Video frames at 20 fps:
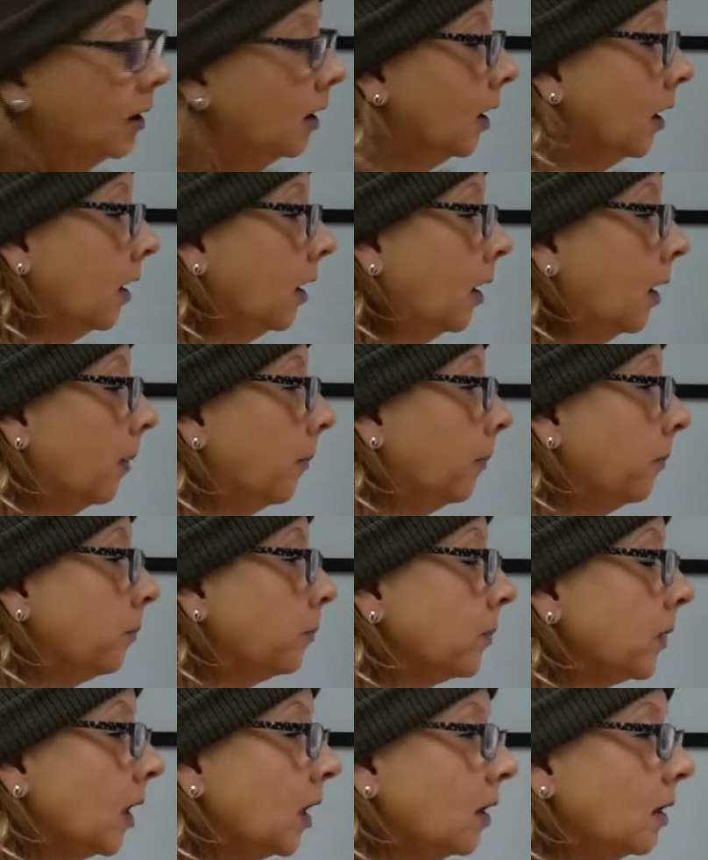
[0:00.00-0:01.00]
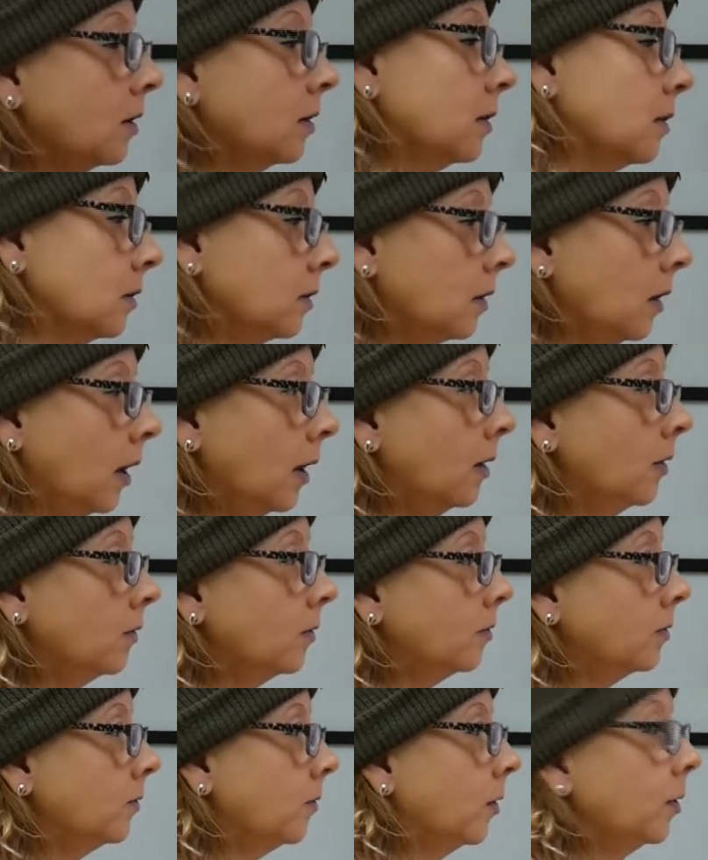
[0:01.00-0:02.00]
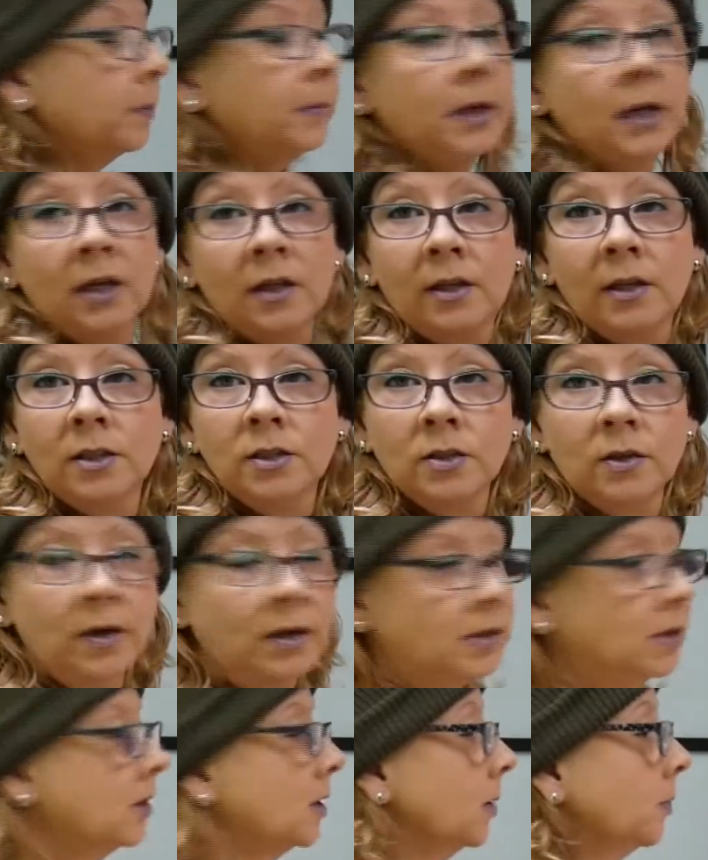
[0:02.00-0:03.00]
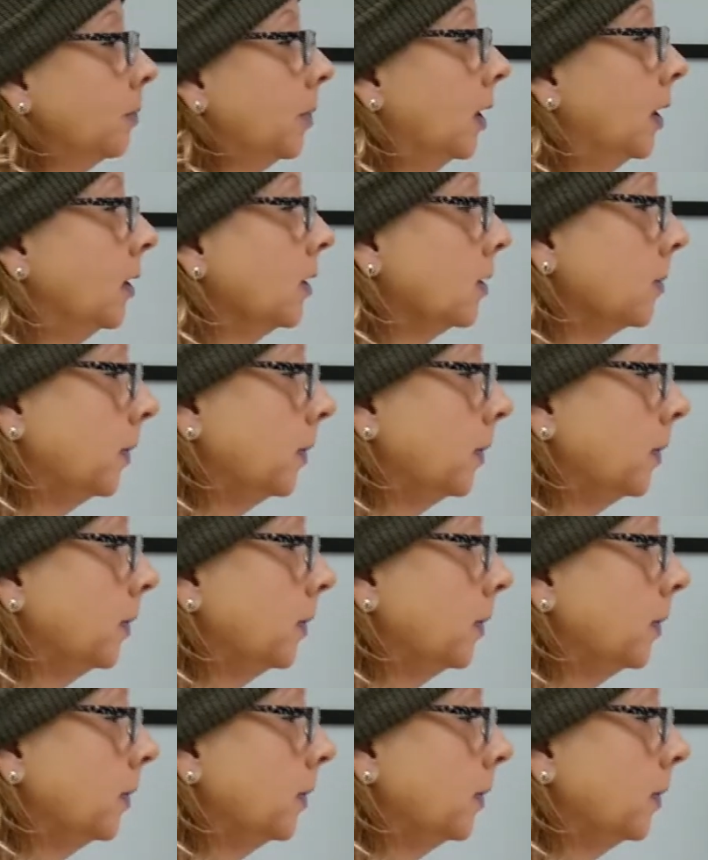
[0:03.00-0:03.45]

kind of, for me, an interesting piece